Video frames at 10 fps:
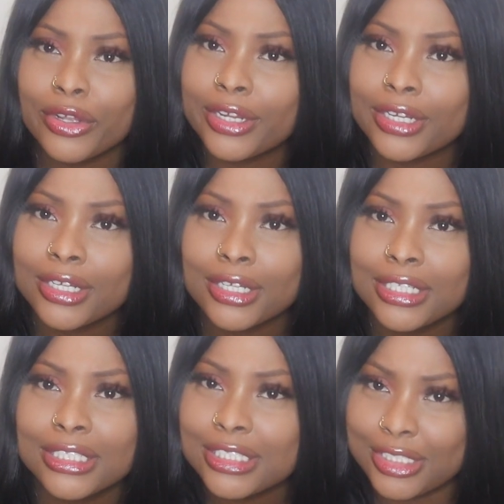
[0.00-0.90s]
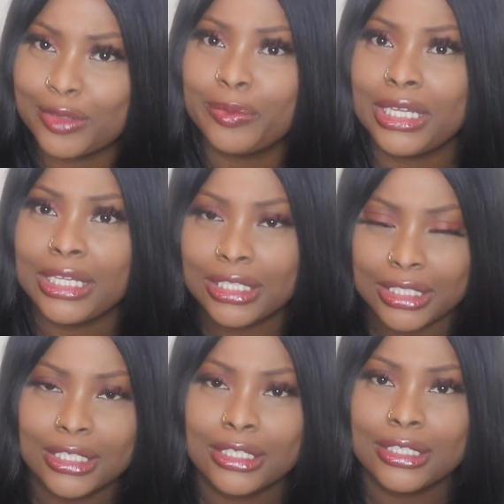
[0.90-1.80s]
know. Is this just me?
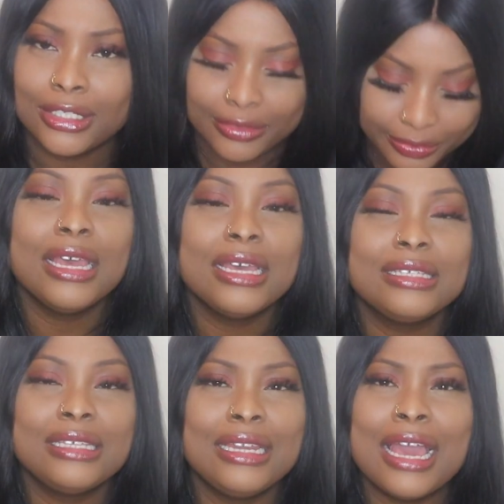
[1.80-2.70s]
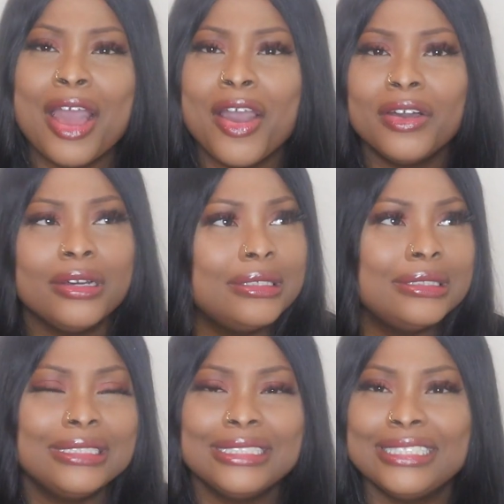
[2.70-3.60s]
So now
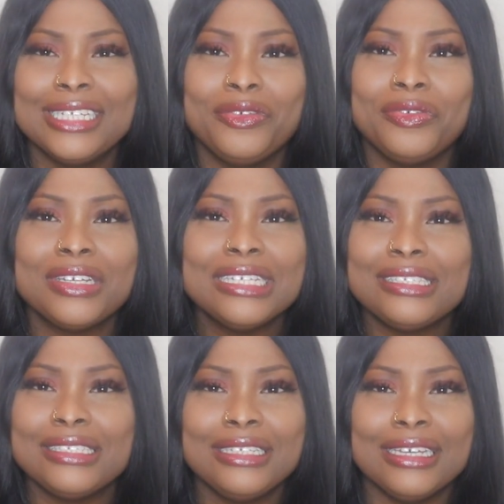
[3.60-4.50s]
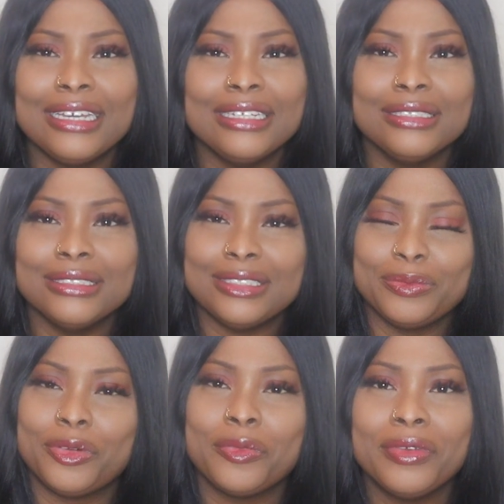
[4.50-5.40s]
Reese and
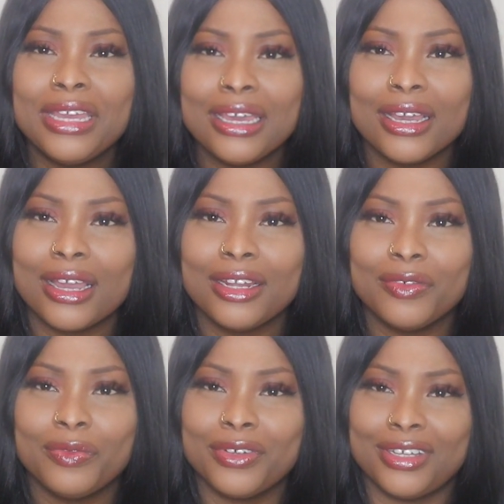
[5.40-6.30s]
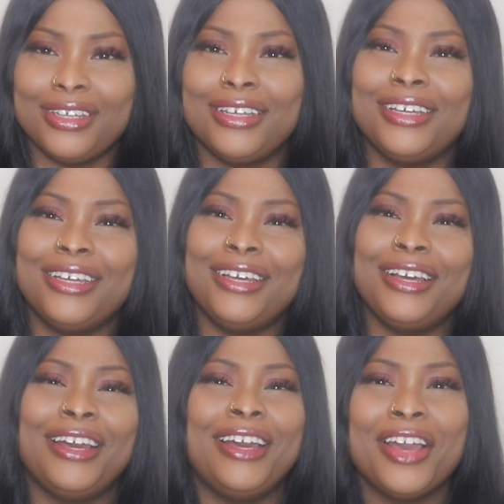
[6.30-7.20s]
Premier kind of
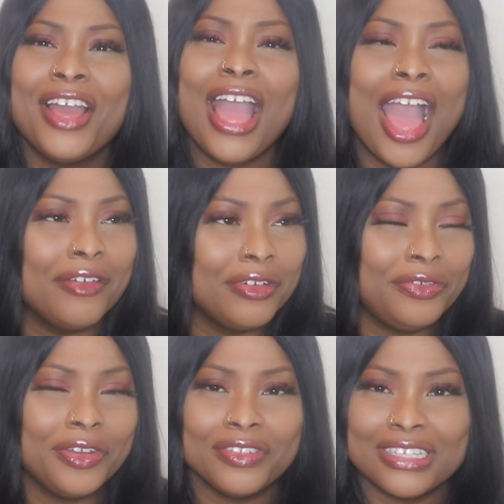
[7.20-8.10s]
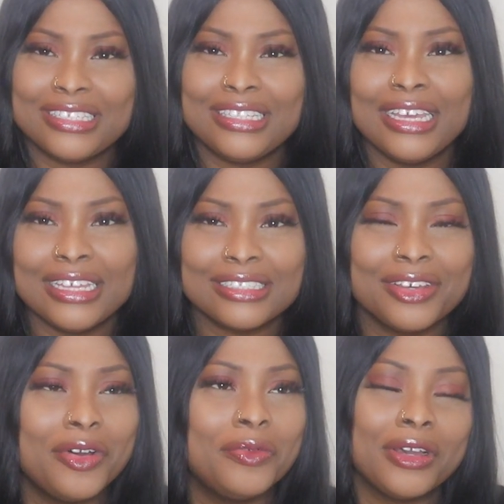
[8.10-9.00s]
have a thing on the stairs.
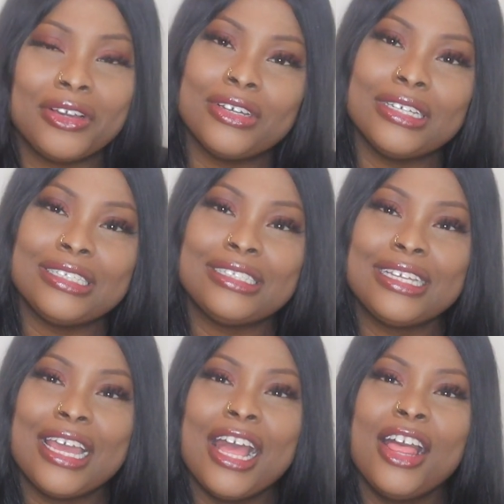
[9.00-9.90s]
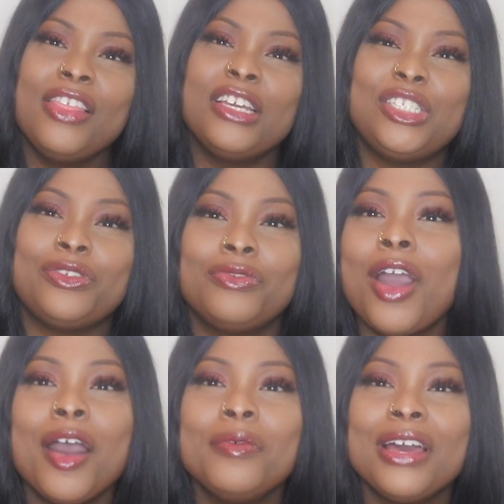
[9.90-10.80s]
Oh my gosh. The
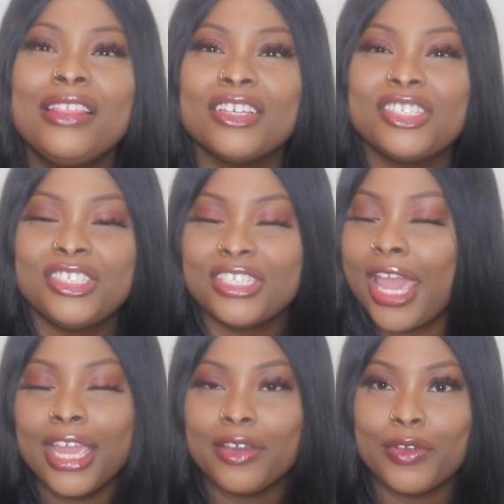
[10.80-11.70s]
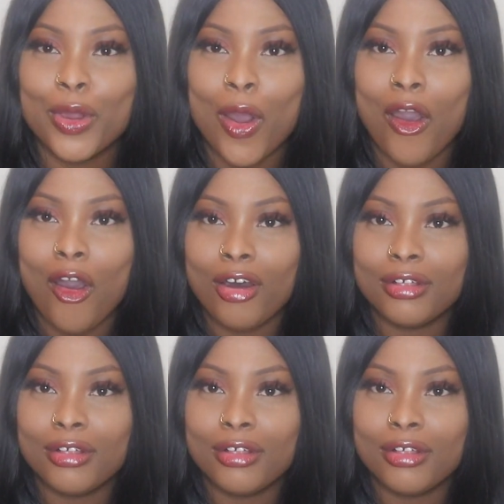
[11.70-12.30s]
drama and the shade of it all.